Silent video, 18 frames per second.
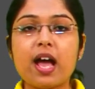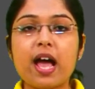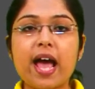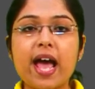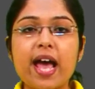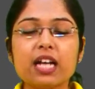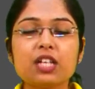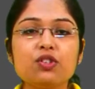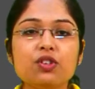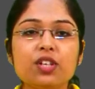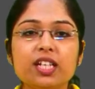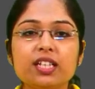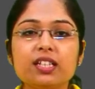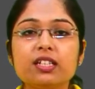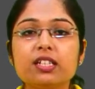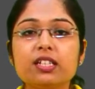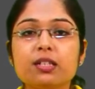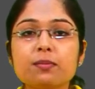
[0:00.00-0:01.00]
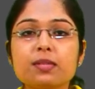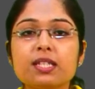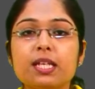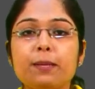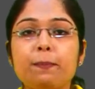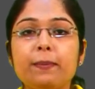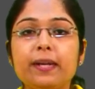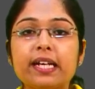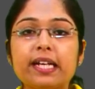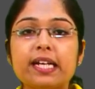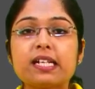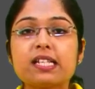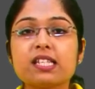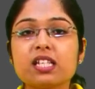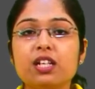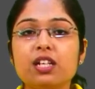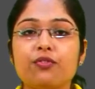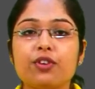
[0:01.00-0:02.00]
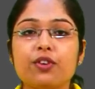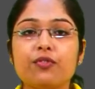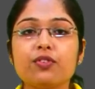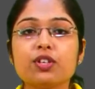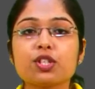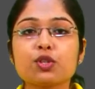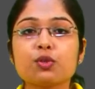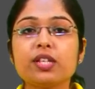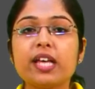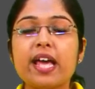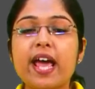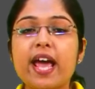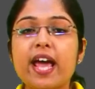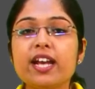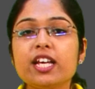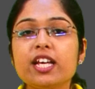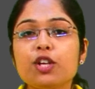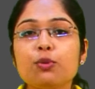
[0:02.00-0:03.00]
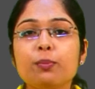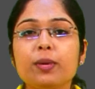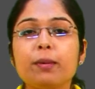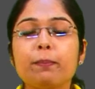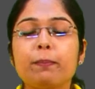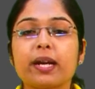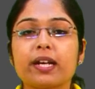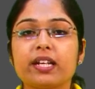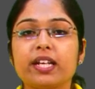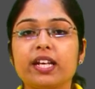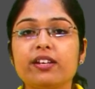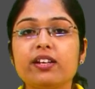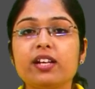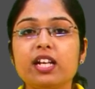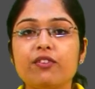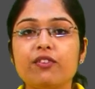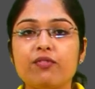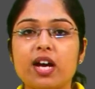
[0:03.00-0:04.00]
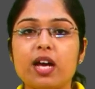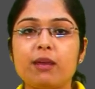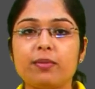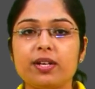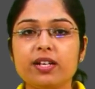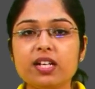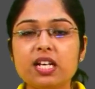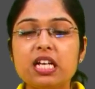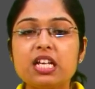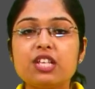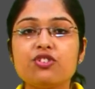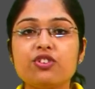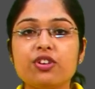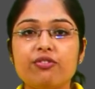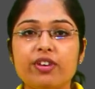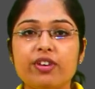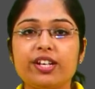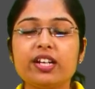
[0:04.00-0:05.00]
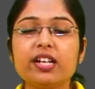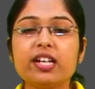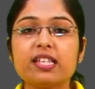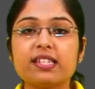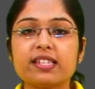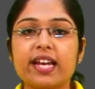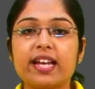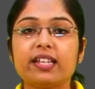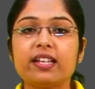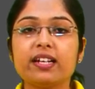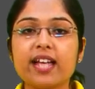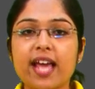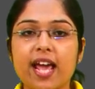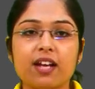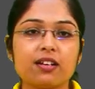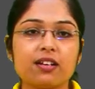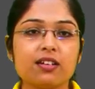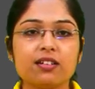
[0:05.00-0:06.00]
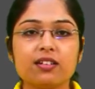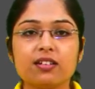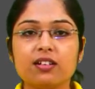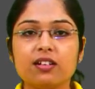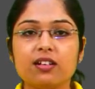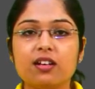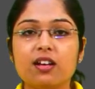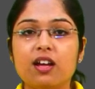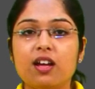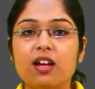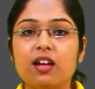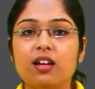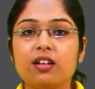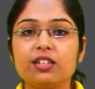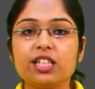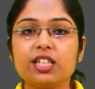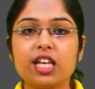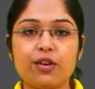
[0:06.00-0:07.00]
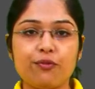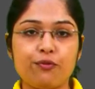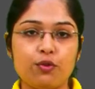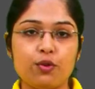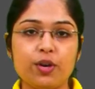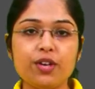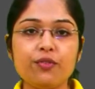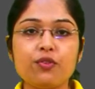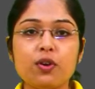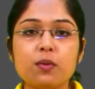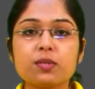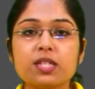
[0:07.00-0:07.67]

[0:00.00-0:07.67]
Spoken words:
Actually, the term septic itself refers to the anaerobic bacterial environment generated inside the tank. The effluent from